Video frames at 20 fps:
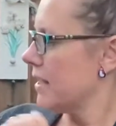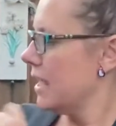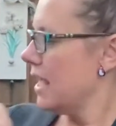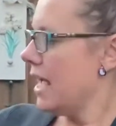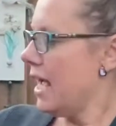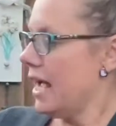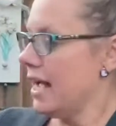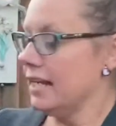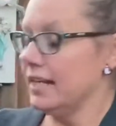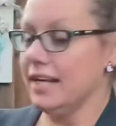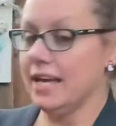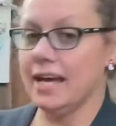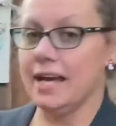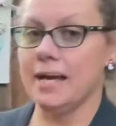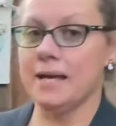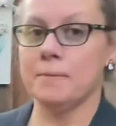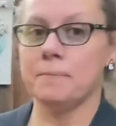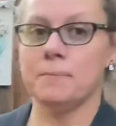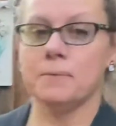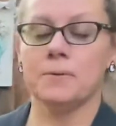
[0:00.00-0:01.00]
And
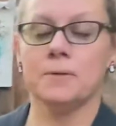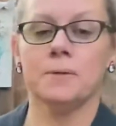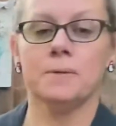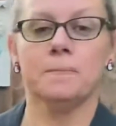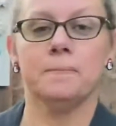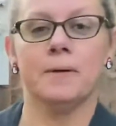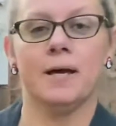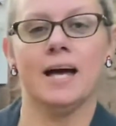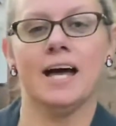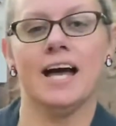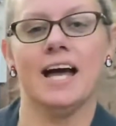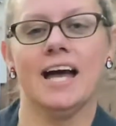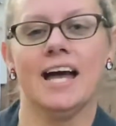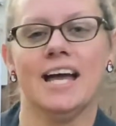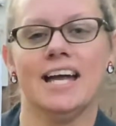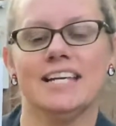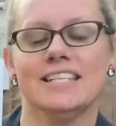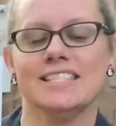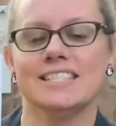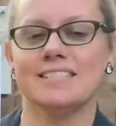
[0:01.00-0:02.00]
apple
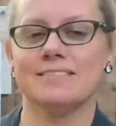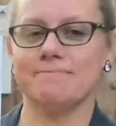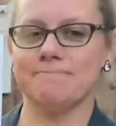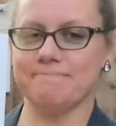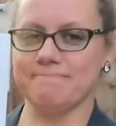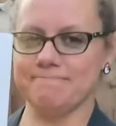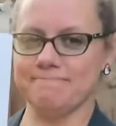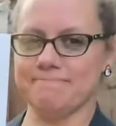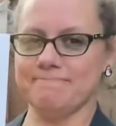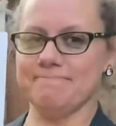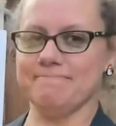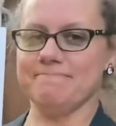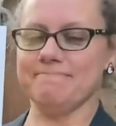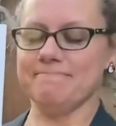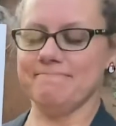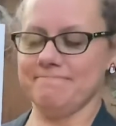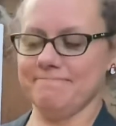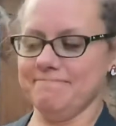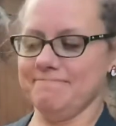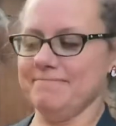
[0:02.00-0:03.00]
pies.
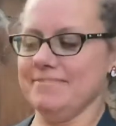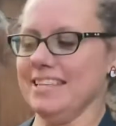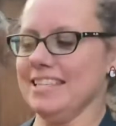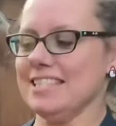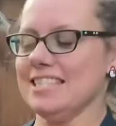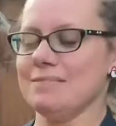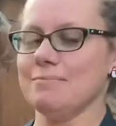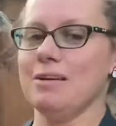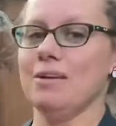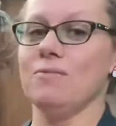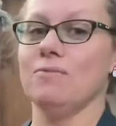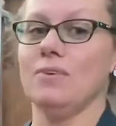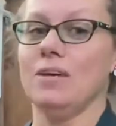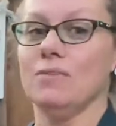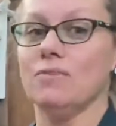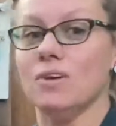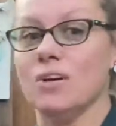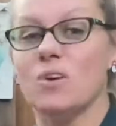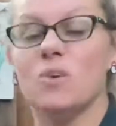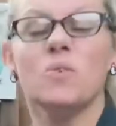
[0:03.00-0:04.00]
That's my
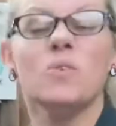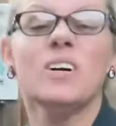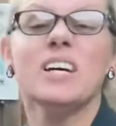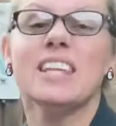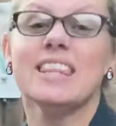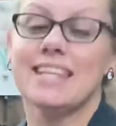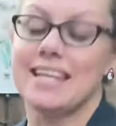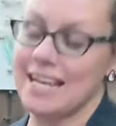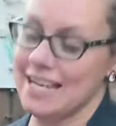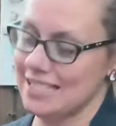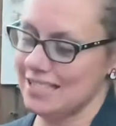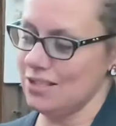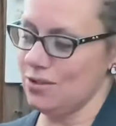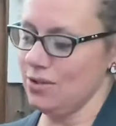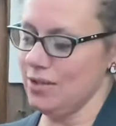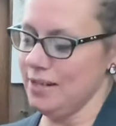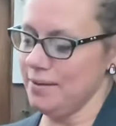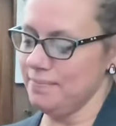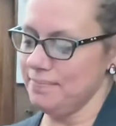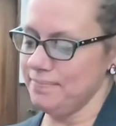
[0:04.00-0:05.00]
favorite with ice
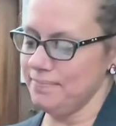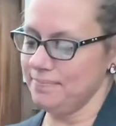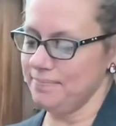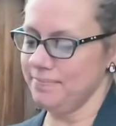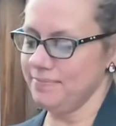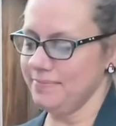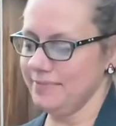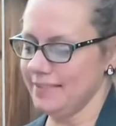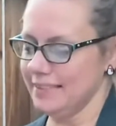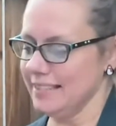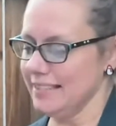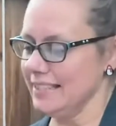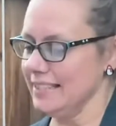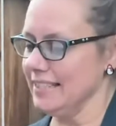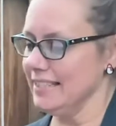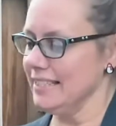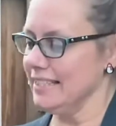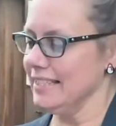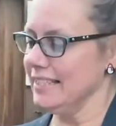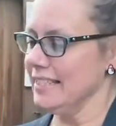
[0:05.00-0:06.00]
cream.
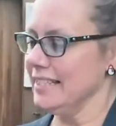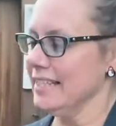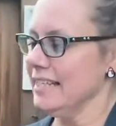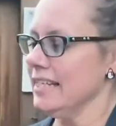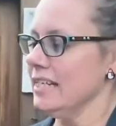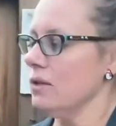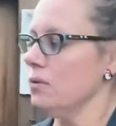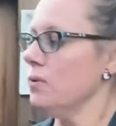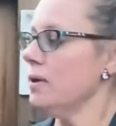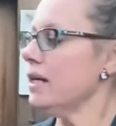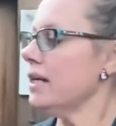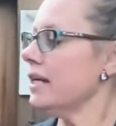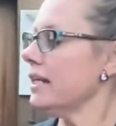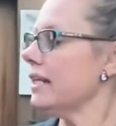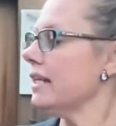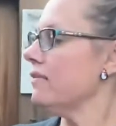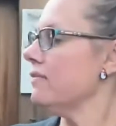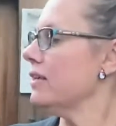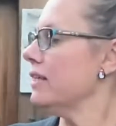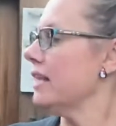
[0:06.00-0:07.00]
We could
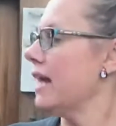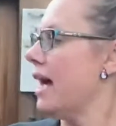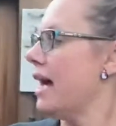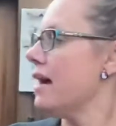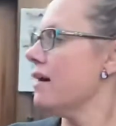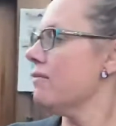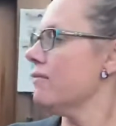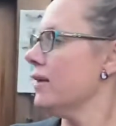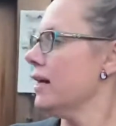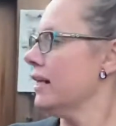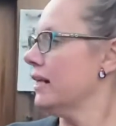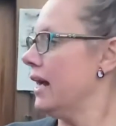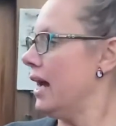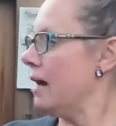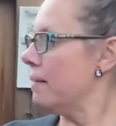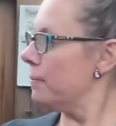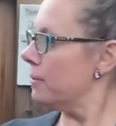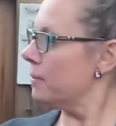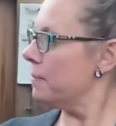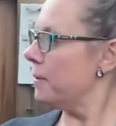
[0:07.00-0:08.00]
even have an
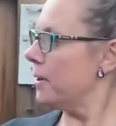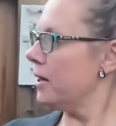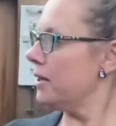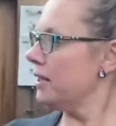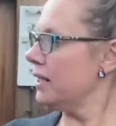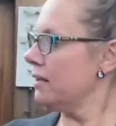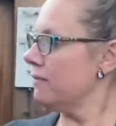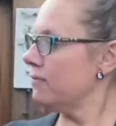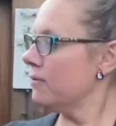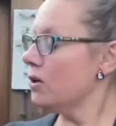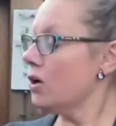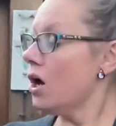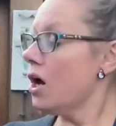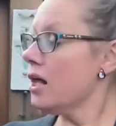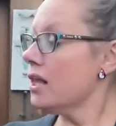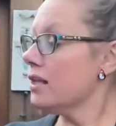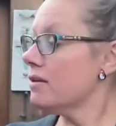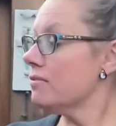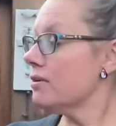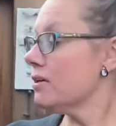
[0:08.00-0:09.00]
apple party for
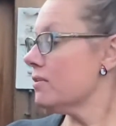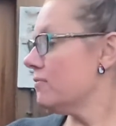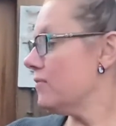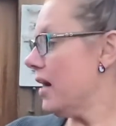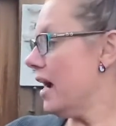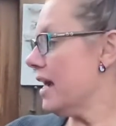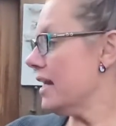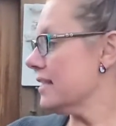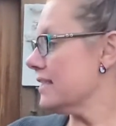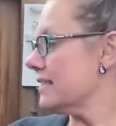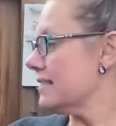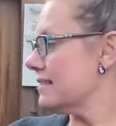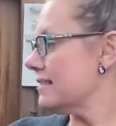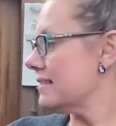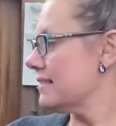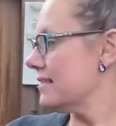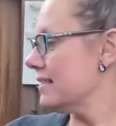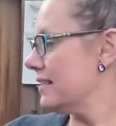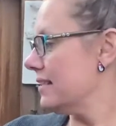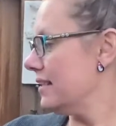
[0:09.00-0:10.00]
all of our friends.
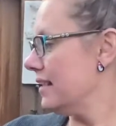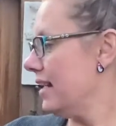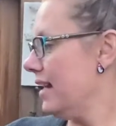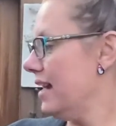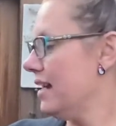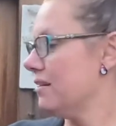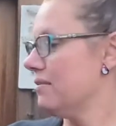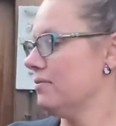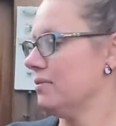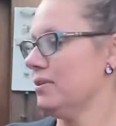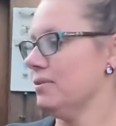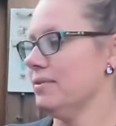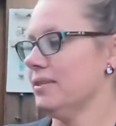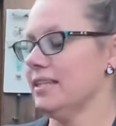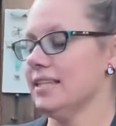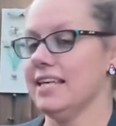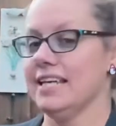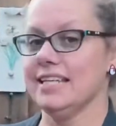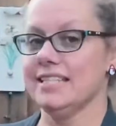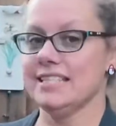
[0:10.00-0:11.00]
Everyone
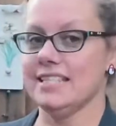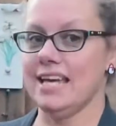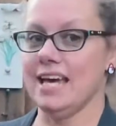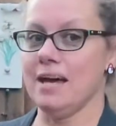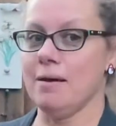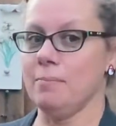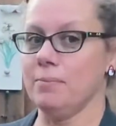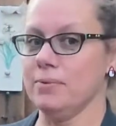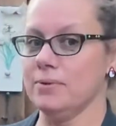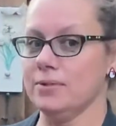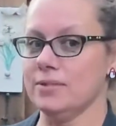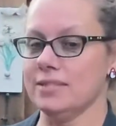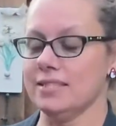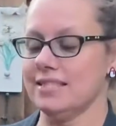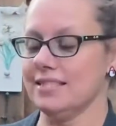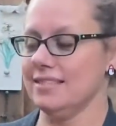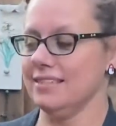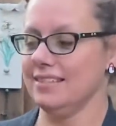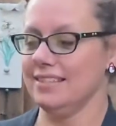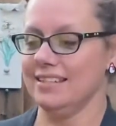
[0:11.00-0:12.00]
likes apples,
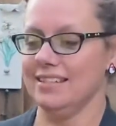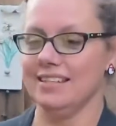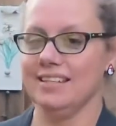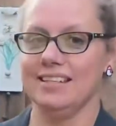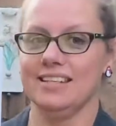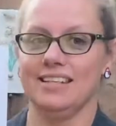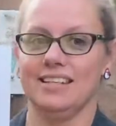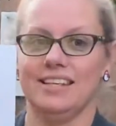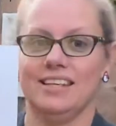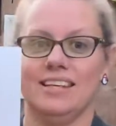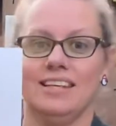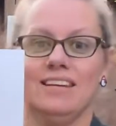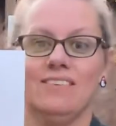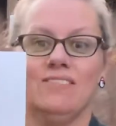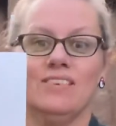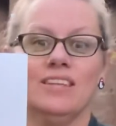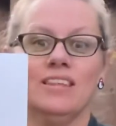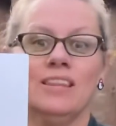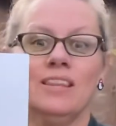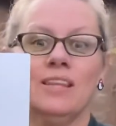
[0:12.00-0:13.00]

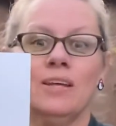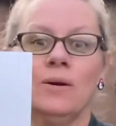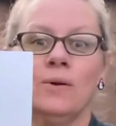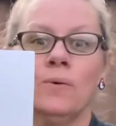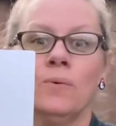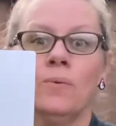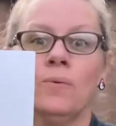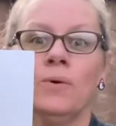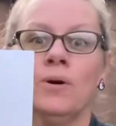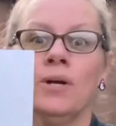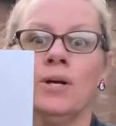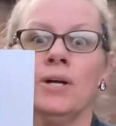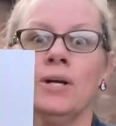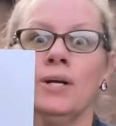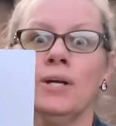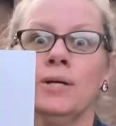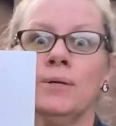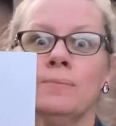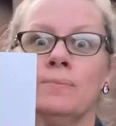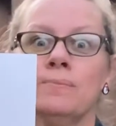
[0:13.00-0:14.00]
even the
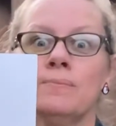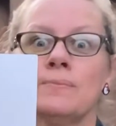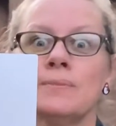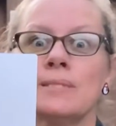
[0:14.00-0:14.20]
worms.